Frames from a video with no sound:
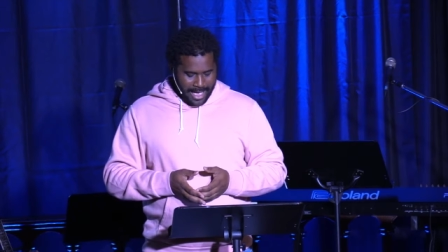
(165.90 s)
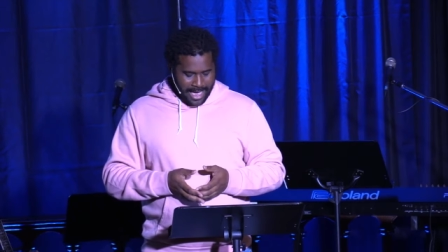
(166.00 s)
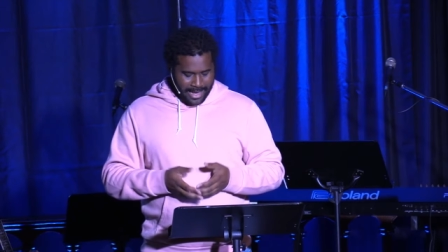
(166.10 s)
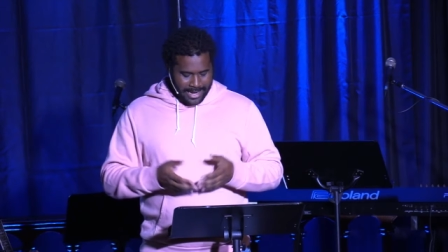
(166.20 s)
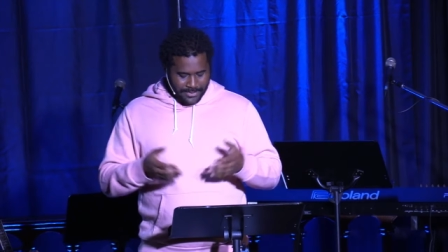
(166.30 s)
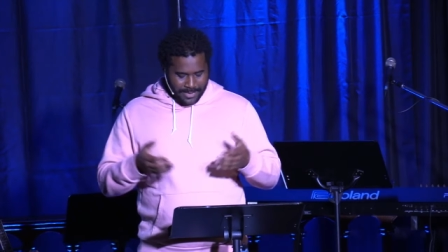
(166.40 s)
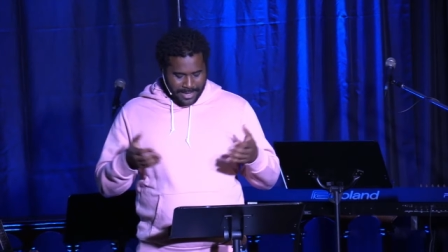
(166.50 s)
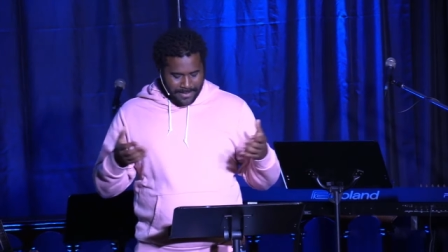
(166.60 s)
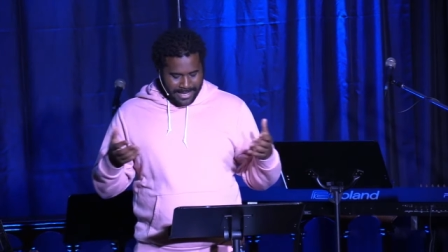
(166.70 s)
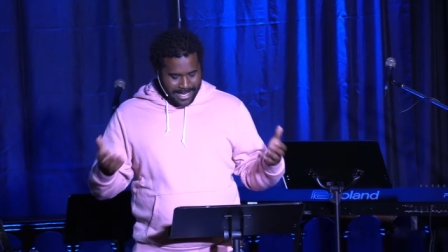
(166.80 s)
And as we
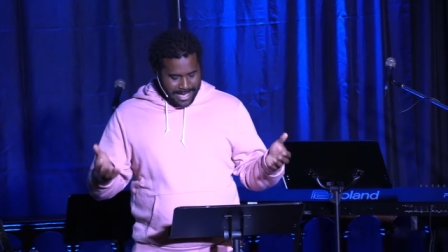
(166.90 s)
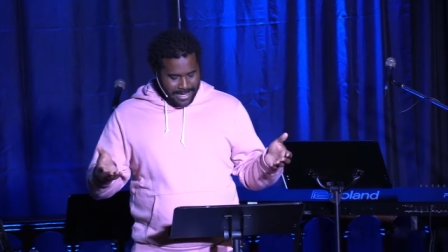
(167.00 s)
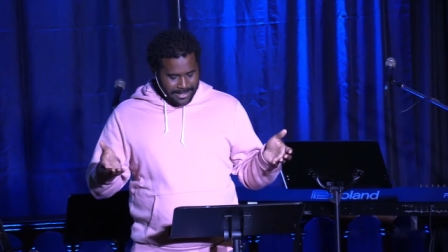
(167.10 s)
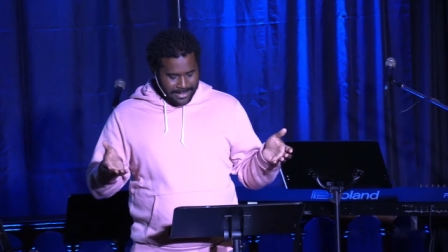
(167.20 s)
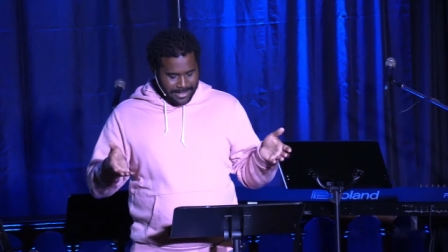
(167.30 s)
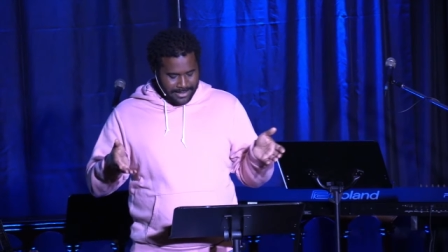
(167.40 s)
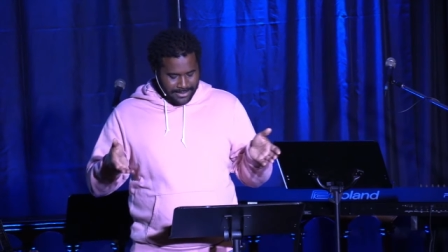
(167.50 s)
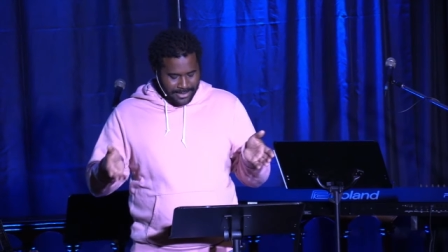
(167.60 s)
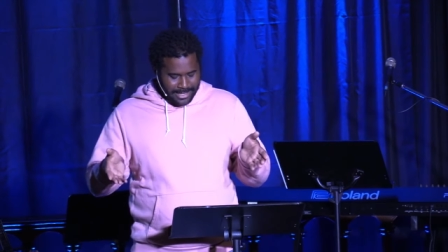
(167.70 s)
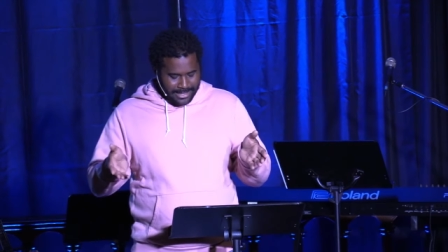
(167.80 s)
begin to, to
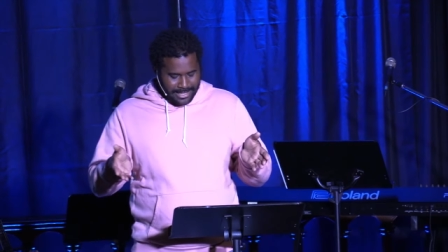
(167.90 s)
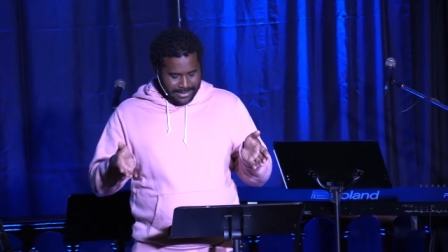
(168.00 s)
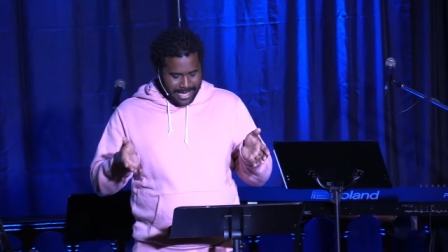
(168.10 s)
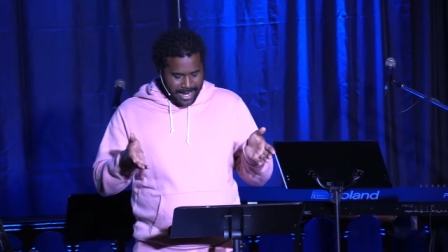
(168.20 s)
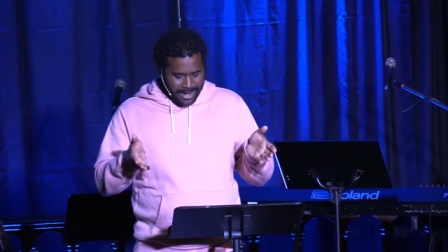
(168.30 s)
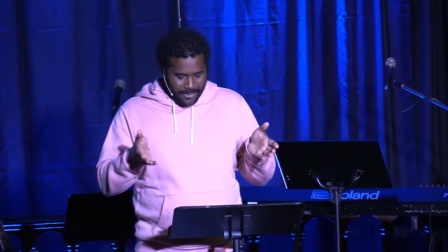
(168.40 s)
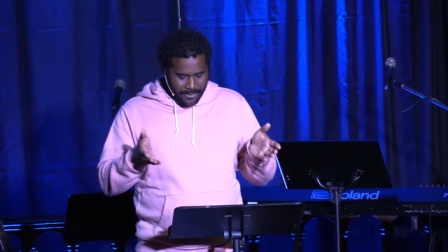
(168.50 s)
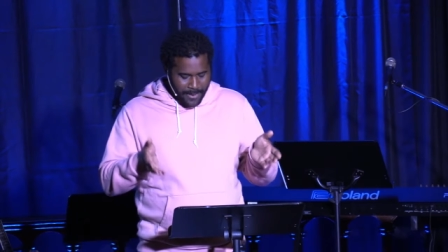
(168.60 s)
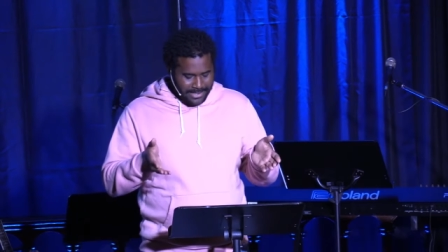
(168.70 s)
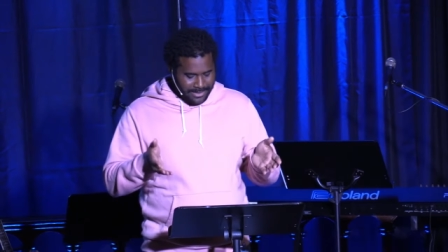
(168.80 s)
look at this, I had a
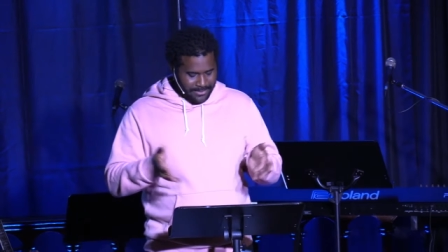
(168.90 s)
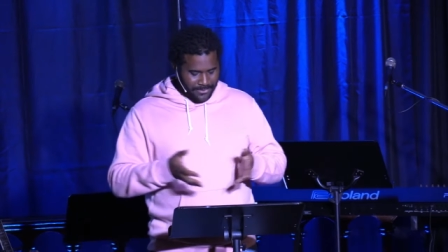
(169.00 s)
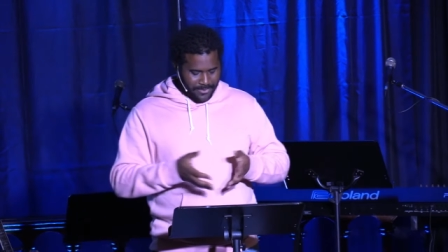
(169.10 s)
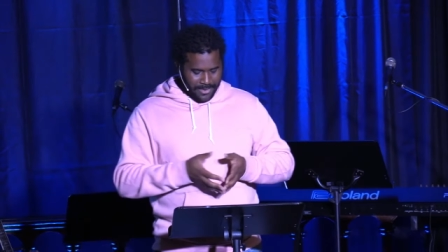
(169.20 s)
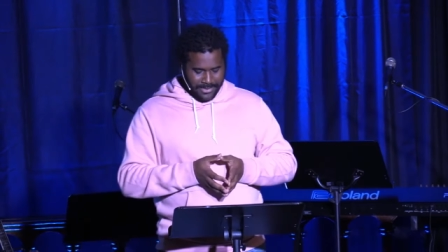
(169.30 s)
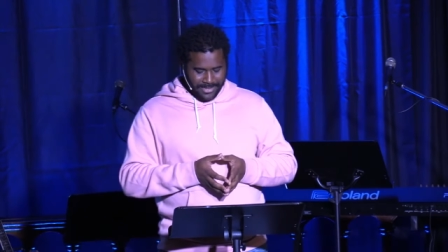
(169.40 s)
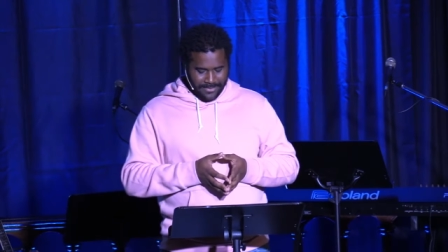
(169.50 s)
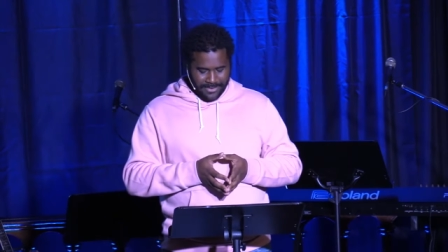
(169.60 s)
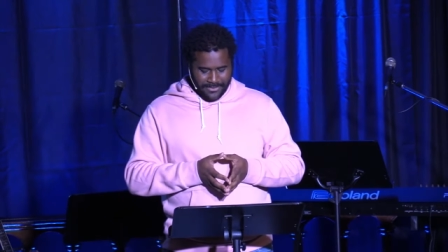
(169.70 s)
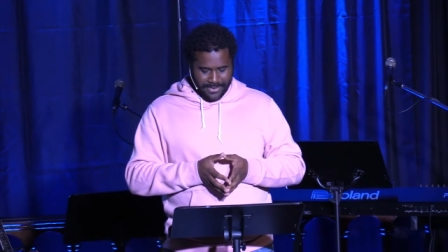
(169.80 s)
question for you,
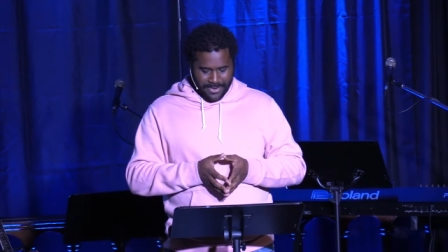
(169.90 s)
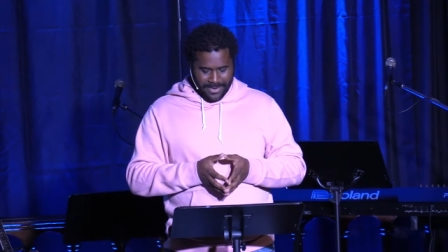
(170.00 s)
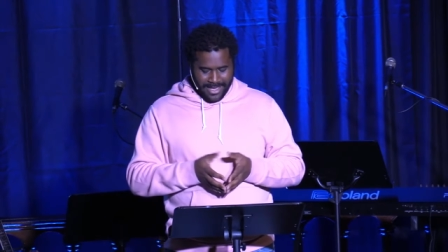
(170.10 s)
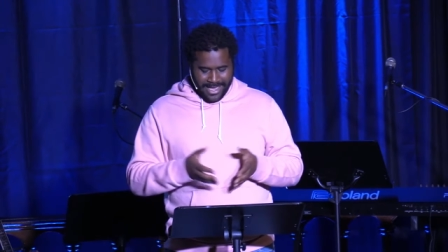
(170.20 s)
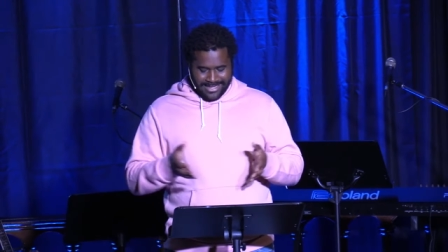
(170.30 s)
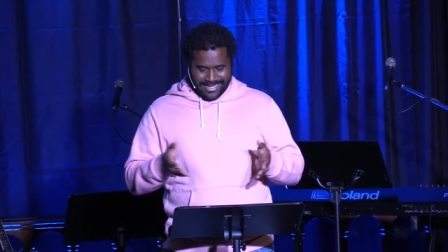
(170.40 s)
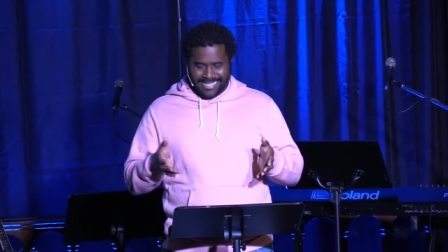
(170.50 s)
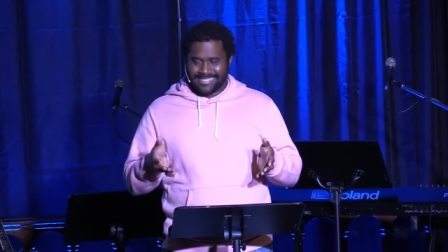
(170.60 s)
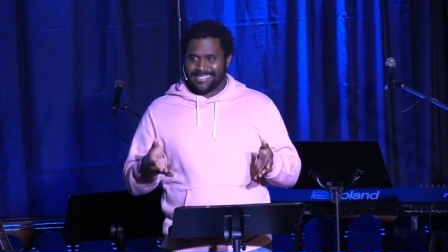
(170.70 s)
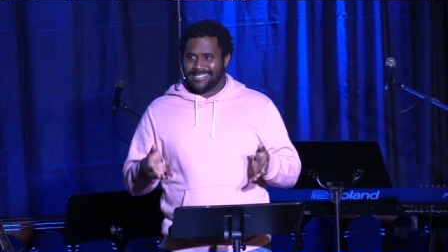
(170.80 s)
something for you to
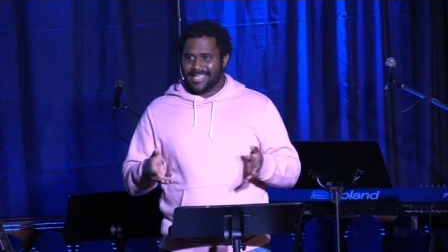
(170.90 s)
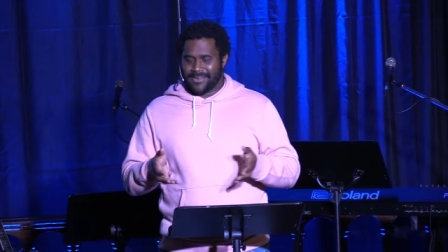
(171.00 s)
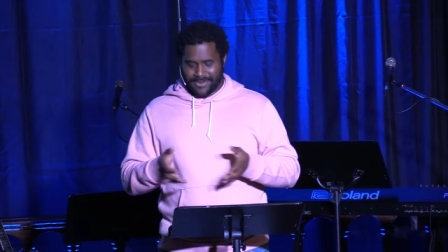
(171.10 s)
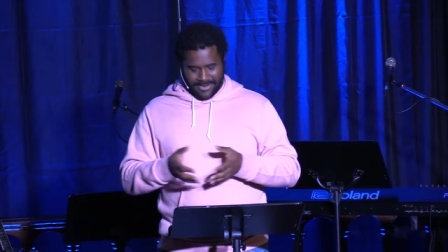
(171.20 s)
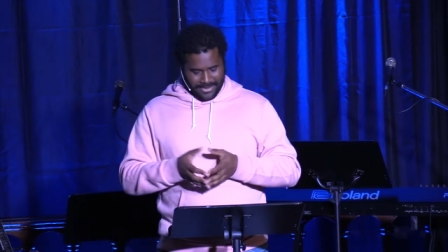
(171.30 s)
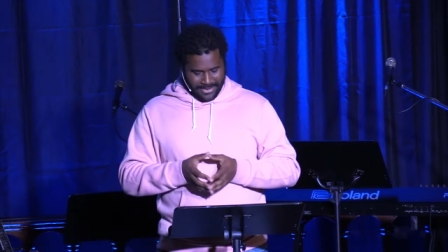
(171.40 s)
consider.